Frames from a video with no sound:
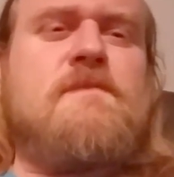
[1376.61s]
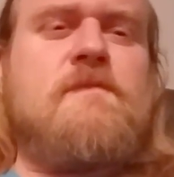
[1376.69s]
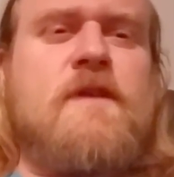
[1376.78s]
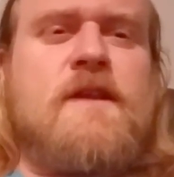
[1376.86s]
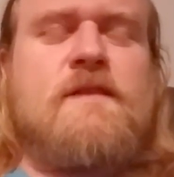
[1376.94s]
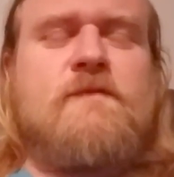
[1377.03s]

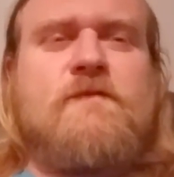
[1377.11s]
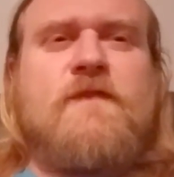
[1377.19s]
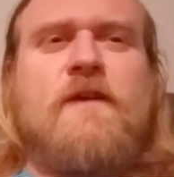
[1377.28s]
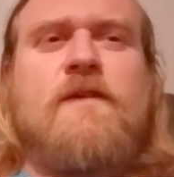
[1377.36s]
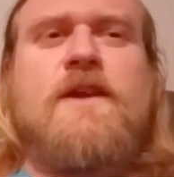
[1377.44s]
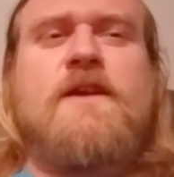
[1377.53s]
when it
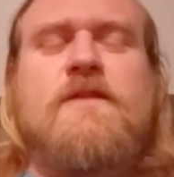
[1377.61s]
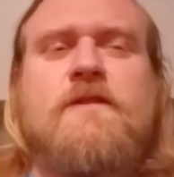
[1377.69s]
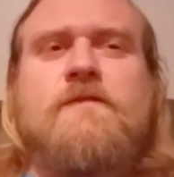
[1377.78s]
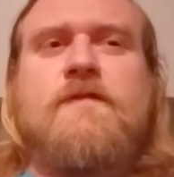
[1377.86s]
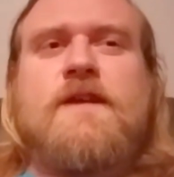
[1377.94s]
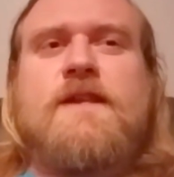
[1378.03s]
very
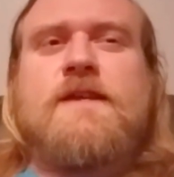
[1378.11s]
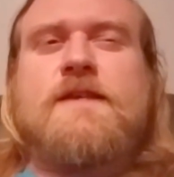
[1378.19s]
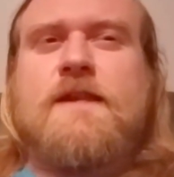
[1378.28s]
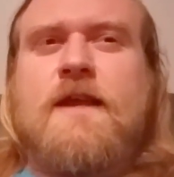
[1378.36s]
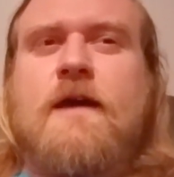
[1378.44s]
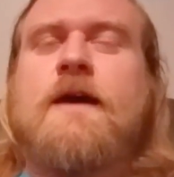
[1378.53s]
clearly
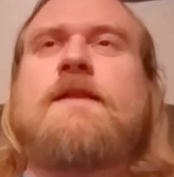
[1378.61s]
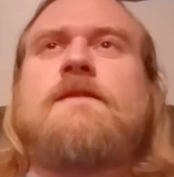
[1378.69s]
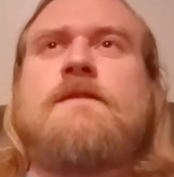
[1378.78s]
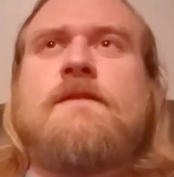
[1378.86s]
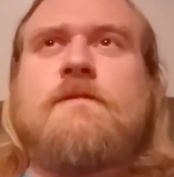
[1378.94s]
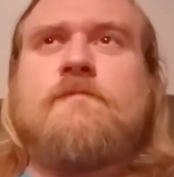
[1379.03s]
does
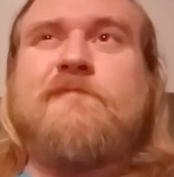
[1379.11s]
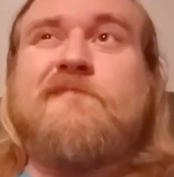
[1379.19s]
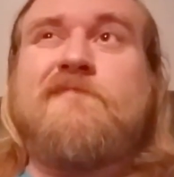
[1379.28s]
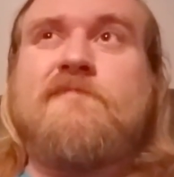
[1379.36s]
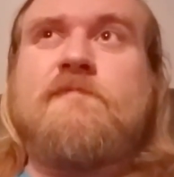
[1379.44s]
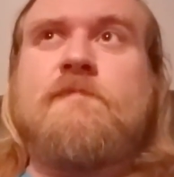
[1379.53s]
not.
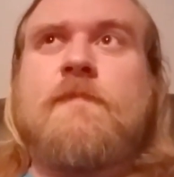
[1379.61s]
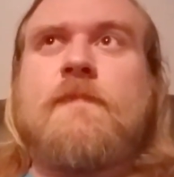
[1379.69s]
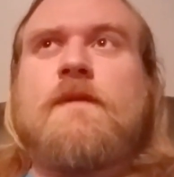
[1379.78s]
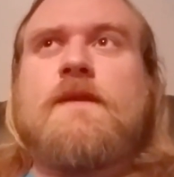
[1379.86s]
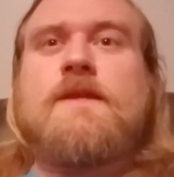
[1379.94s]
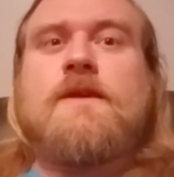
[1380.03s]

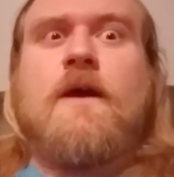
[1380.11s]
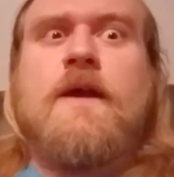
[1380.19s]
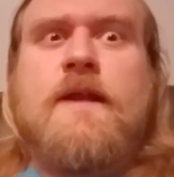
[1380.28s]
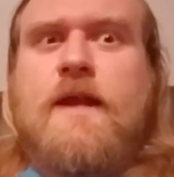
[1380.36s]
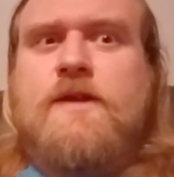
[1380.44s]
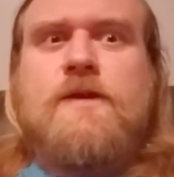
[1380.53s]

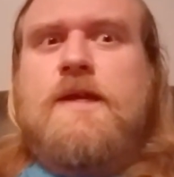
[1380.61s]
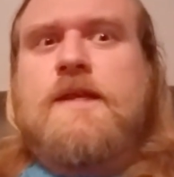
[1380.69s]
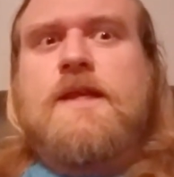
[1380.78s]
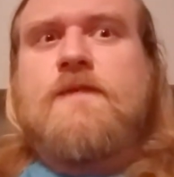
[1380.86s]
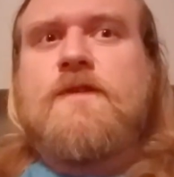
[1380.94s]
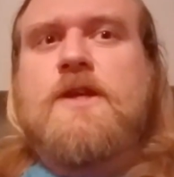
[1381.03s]
Sorry, nature
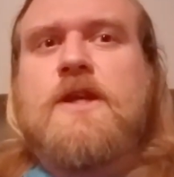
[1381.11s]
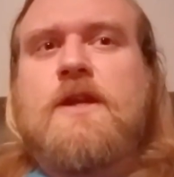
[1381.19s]
doesn't give a shit